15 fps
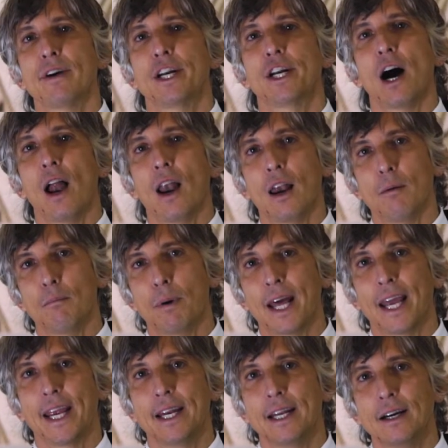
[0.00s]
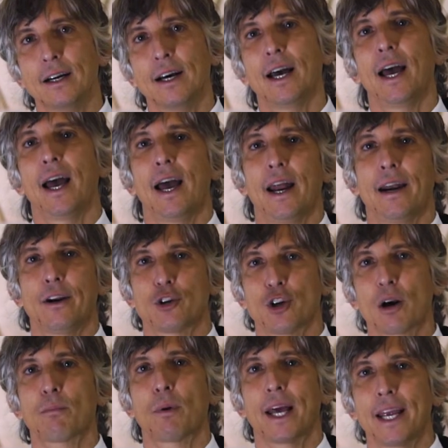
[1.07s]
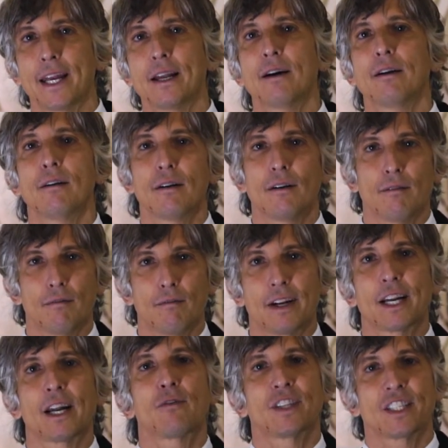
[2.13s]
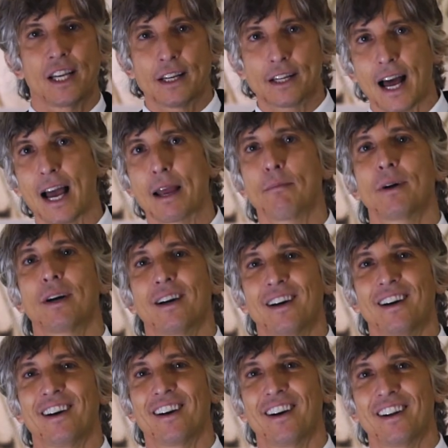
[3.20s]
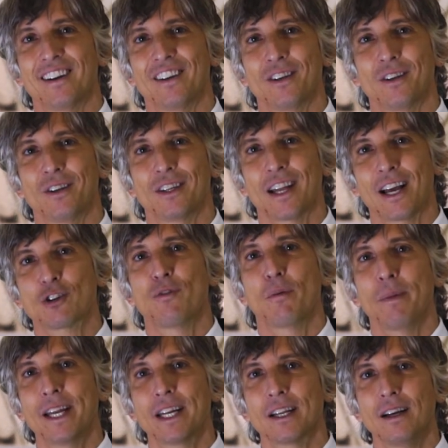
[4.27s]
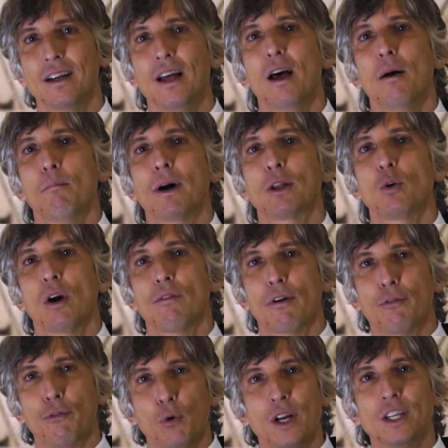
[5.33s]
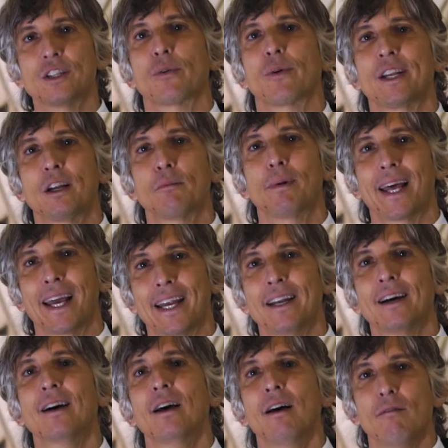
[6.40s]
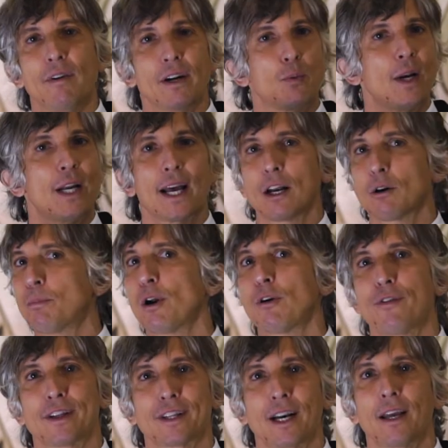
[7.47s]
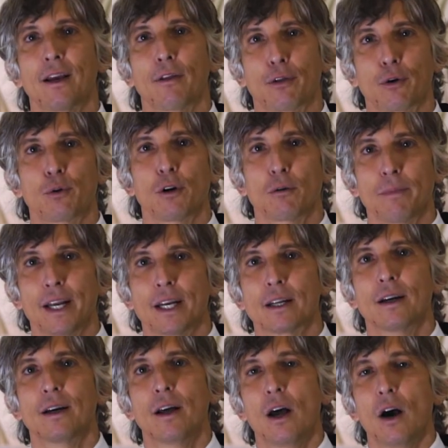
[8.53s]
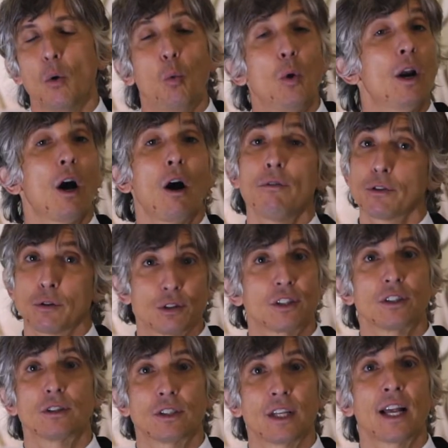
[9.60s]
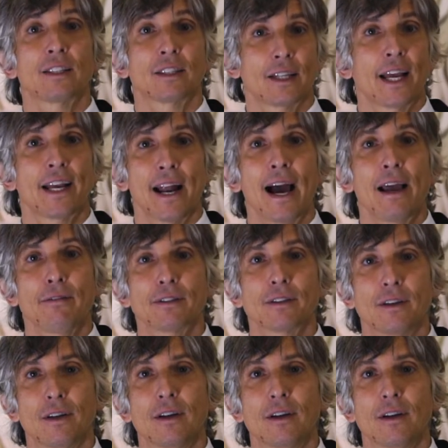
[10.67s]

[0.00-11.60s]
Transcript: a dull blade and a sharp blade that at the same time touch the meat, but you have a fully serrated blade that will cut perfectly through your meat. We love to sell steak knives,